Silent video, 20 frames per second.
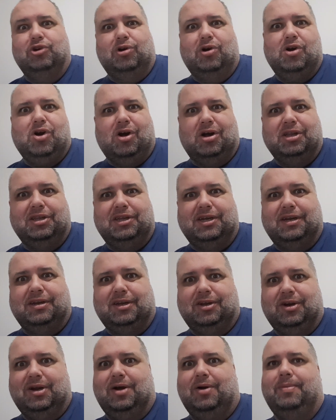your
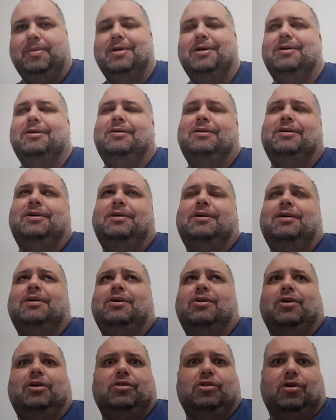content, you know.
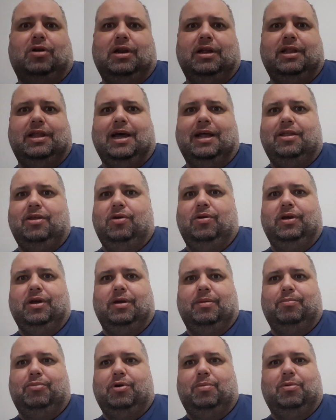Not only that, you
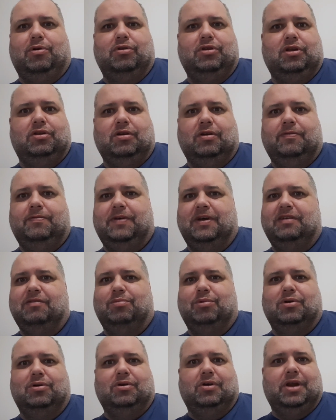can promote it on
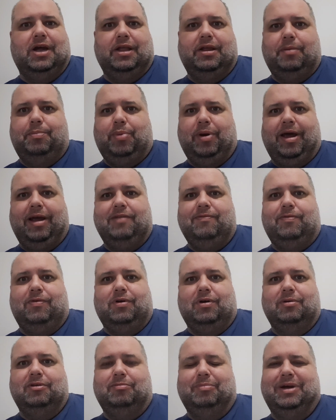Facebook, on other
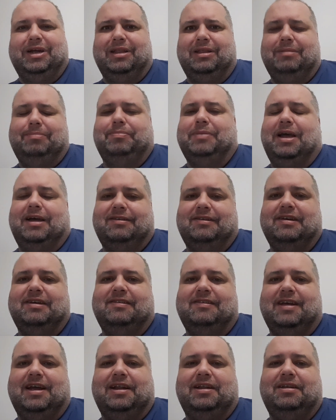platforms, but as
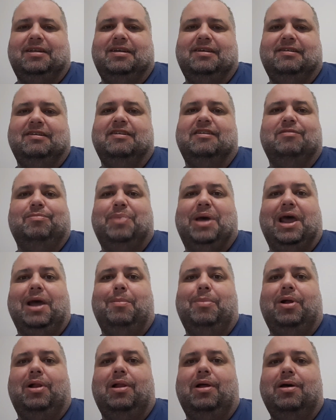I said, this is
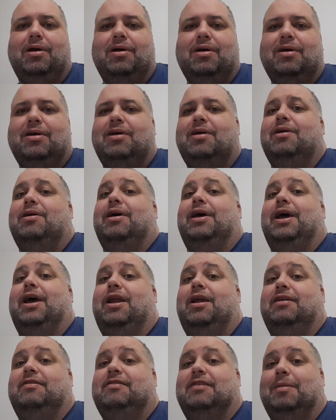payable,
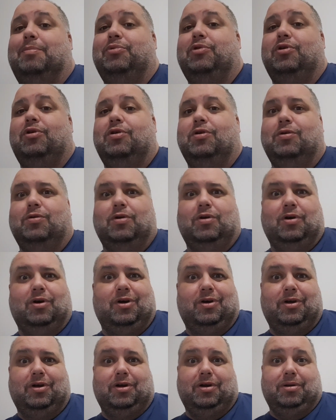and it's up to you
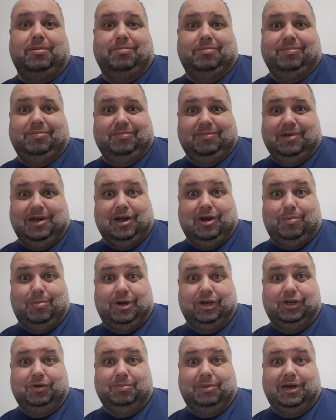on how
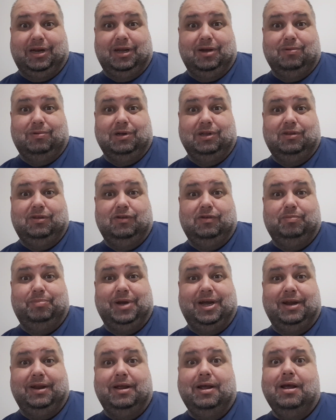much money you want to
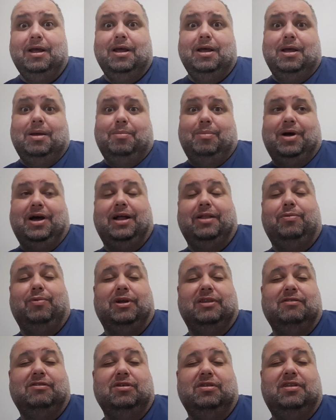spend. But
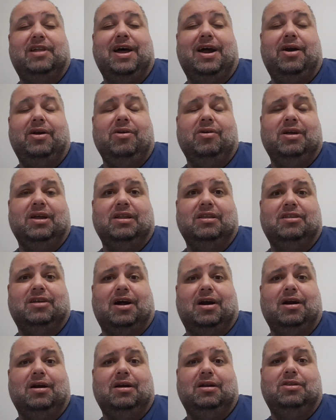what's good there, you can
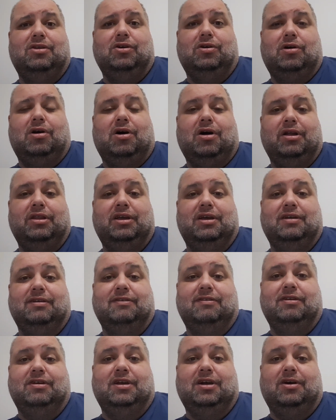target your
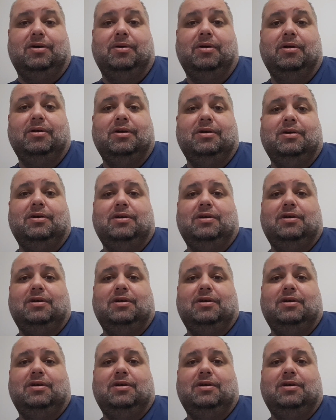audience, you know.